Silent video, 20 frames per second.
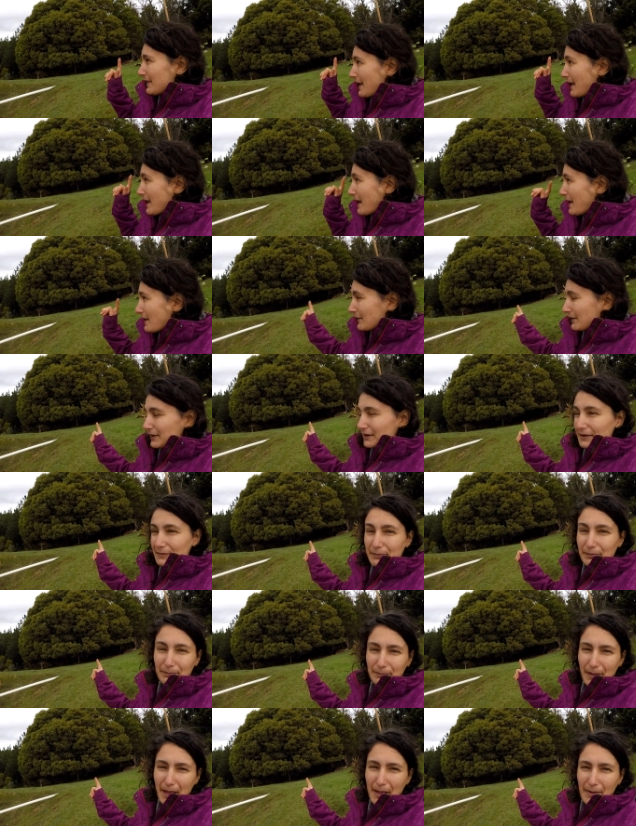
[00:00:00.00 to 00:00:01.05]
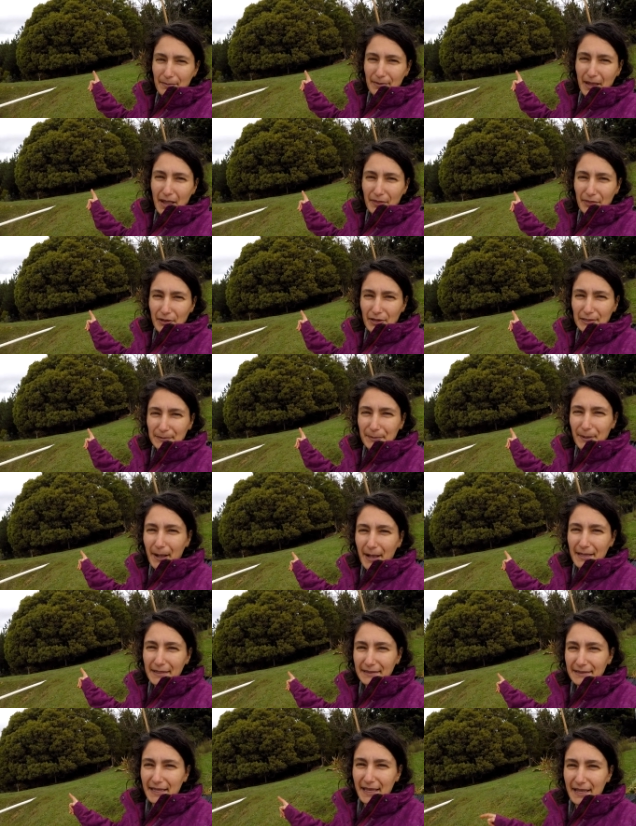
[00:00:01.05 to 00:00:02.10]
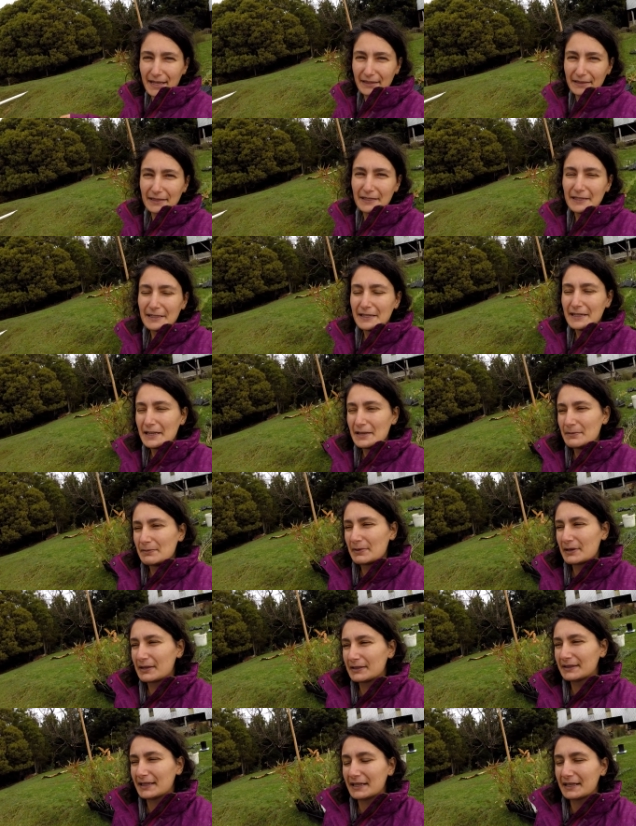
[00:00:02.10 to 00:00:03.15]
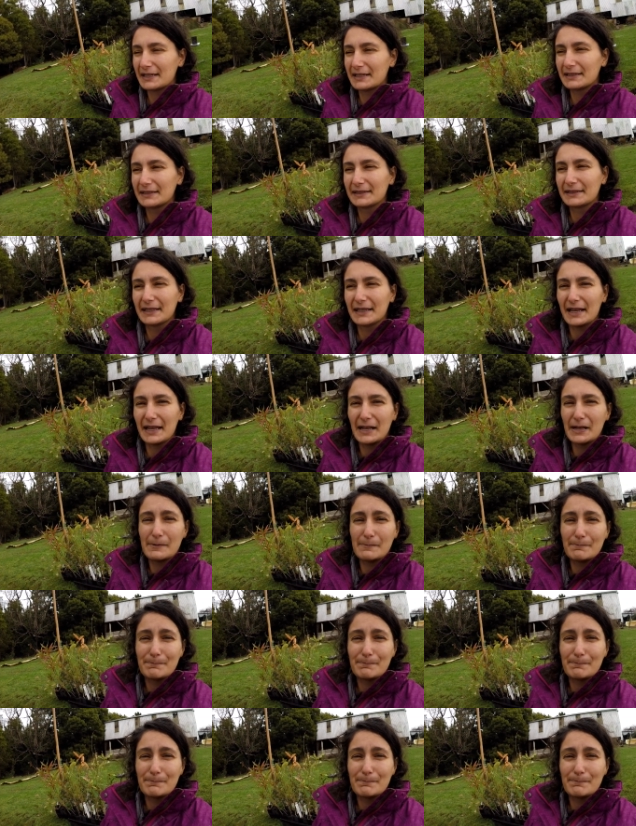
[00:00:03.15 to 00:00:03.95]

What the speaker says: are going to cut those pines down because that is, a